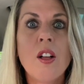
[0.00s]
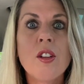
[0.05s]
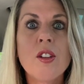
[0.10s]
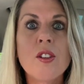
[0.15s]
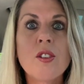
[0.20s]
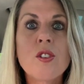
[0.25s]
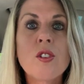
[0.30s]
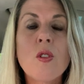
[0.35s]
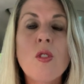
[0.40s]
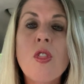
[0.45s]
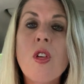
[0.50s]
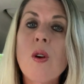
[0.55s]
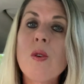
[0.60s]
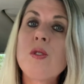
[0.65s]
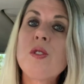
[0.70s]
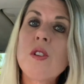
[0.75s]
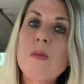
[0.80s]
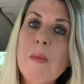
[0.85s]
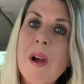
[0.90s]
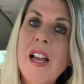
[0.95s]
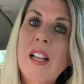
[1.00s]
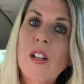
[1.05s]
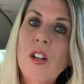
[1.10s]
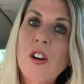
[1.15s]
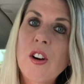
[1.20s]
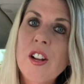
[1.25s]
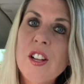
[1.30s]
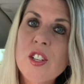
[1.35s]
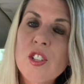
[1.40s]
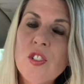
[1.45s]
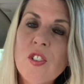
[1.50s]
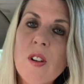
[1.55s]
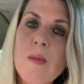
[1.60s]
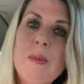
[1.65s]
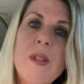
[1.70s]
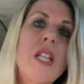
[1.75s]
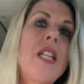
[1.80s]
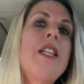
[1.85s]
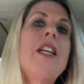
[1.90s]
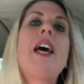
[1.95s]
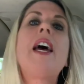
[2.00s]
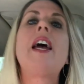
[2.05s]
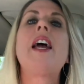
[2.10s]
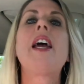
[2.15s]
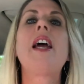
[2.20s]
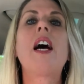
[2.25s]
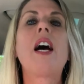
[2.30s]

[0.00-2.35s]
So, those are my learnings from today.